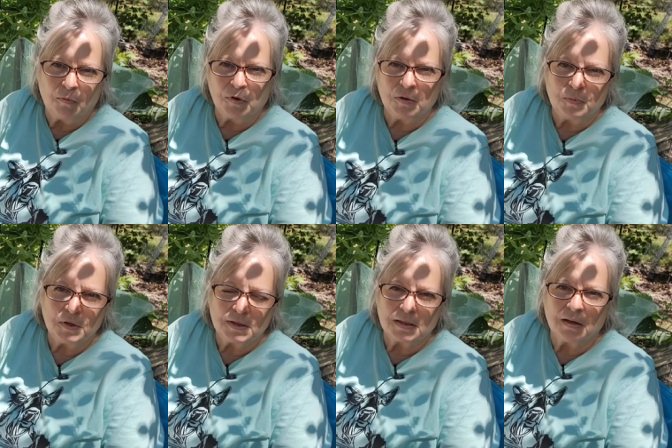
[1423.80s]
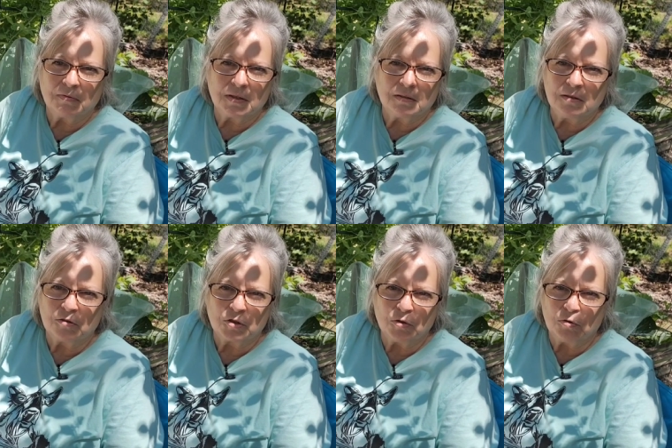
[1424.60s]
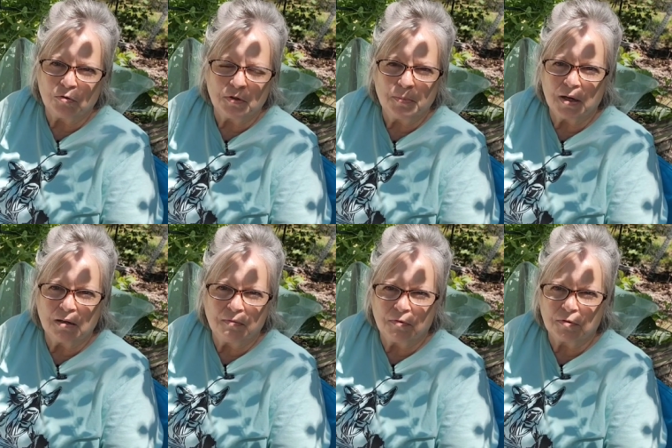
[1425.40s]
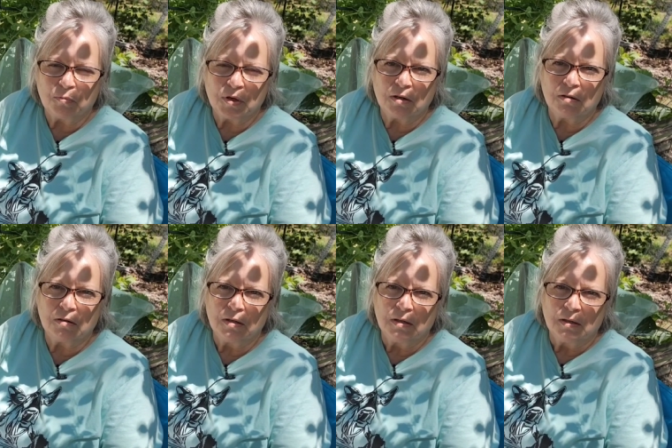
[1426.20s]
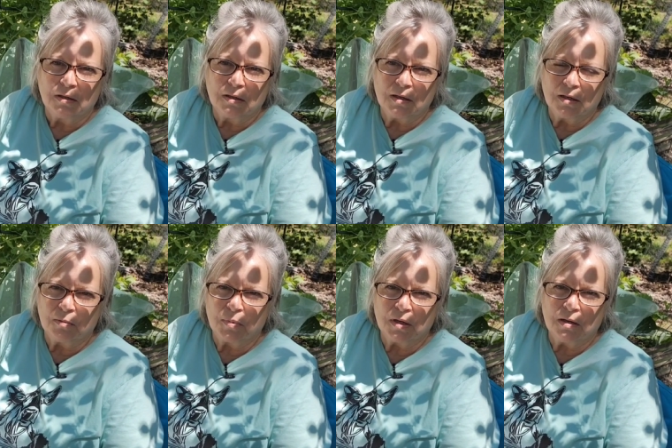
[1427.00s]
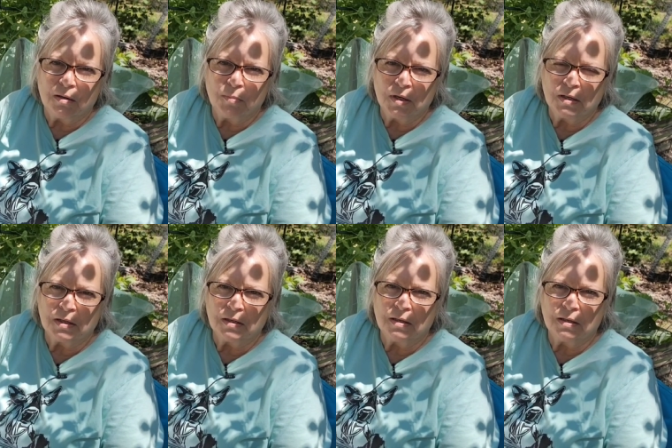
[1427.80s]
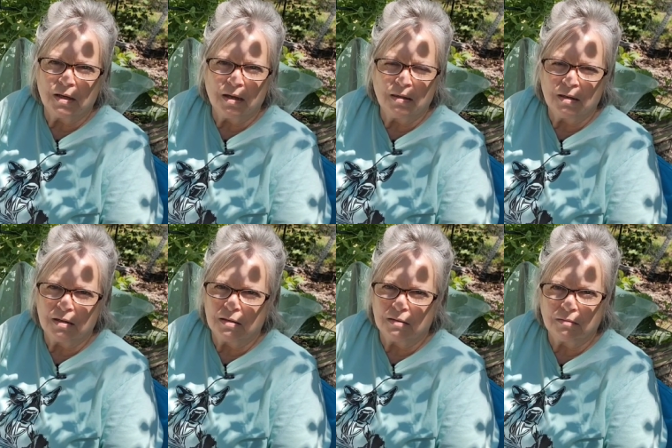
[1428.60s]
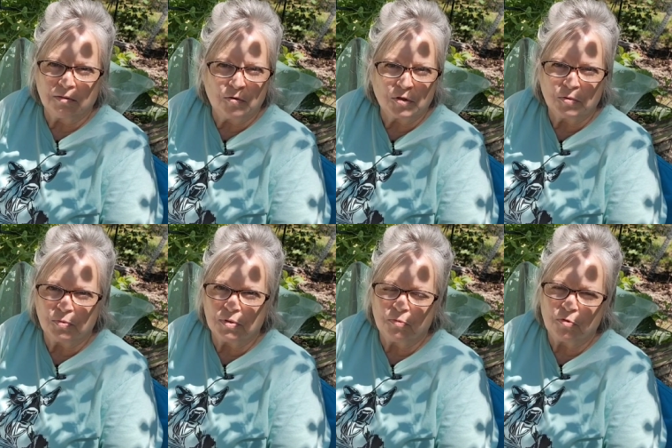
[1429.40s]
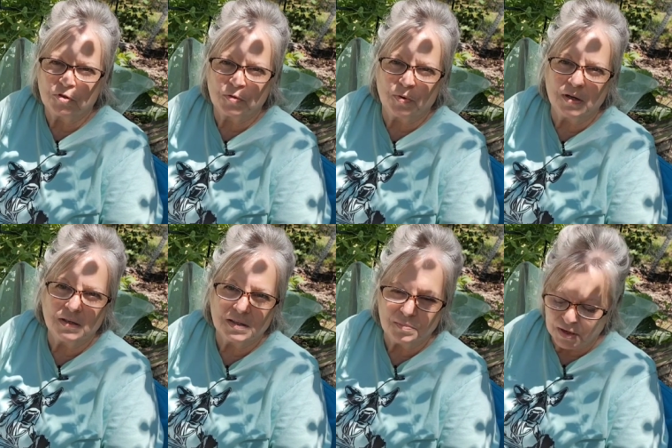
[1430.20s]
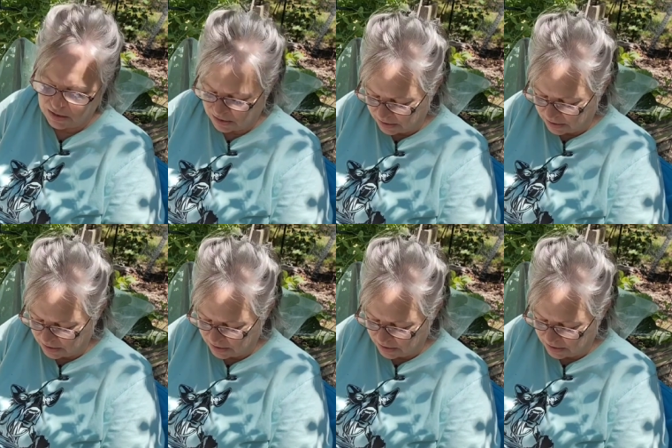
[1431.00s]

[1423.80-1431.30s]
you know when you put stuff your soil to bed for the winter, it'll be amended, and then of course when for spring it's